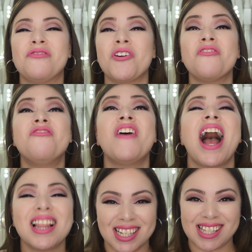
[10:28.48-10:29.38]
For
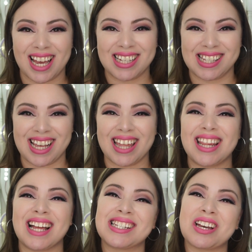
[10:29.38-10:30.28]
Valentine's Day
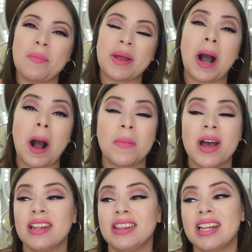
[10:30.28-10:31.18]
that's coming up,
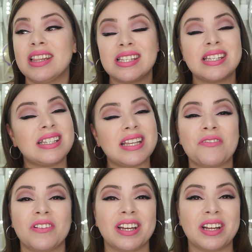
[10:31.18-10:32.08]
then this is
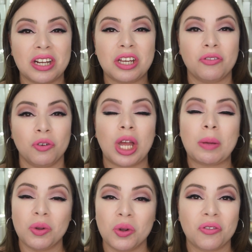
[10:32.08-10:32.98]
definitely going to give you
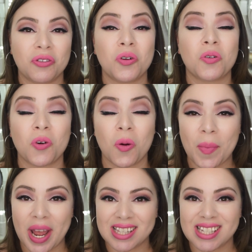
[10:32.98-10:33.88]
a beautiful
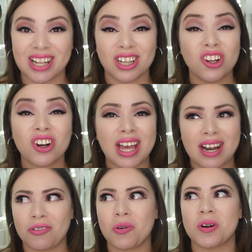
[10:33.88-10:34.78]
romantic look.
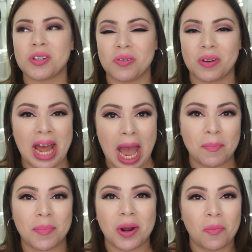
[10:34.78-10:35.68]
And of course, you can
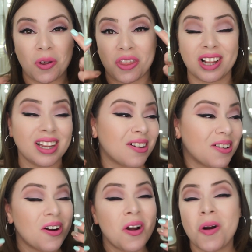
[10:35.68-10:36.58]
amp it up with
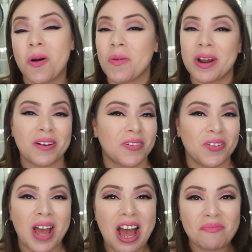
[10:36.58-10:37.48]
glitter or whatever
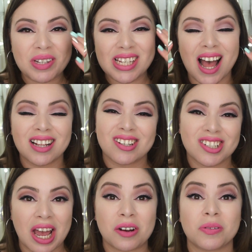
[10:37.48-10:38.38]
you have, metallic
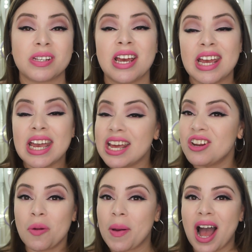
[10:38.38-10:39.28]
shadows
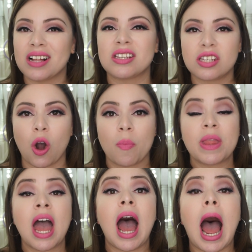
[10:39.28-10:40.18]
in your palette. So
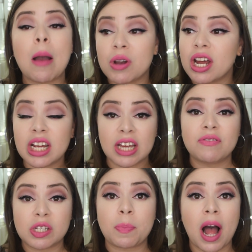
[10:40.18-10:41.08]
I'm going to
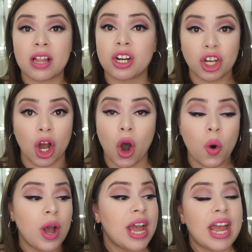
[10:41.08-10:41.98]
give this palette a
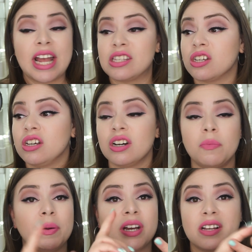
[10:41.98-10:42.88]
go. It's
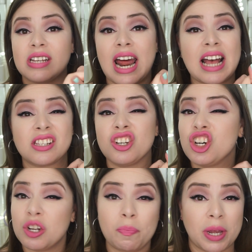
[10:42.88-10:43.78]
good because it has
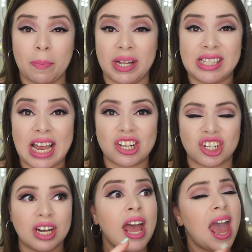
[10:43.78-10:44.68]
good
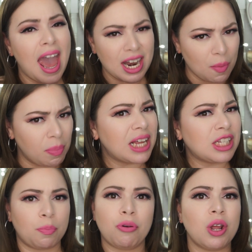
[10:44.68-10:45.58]
pigmentation and it
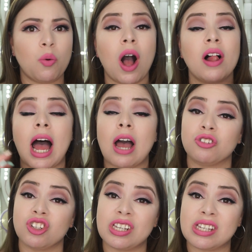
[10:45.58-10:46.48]
blends pretty well.
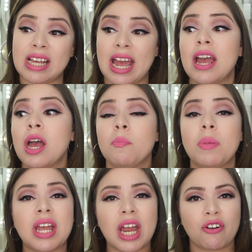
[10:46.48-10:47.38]
I'll just say
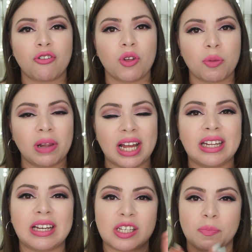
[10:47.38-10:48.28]
be careful with
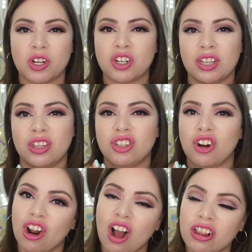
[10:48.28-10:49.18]
blending, especially the
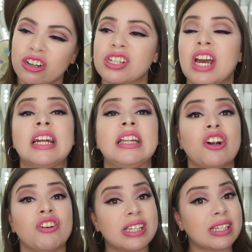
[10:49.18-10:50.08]
dark colors.
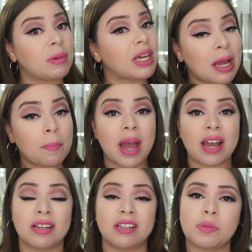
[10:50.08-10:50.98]
There is some
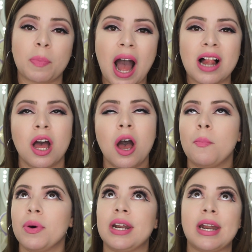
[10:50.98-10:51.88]
kickback in this palette,
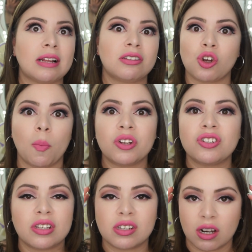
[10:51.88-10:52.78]
but not so
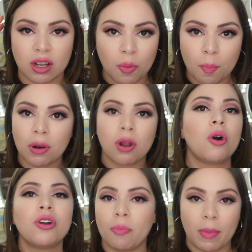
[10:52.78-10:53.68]
much that's going to
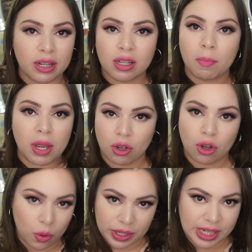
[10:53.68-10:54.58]
blow your mind and make
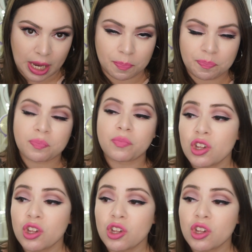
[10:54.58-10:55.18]
you go insane.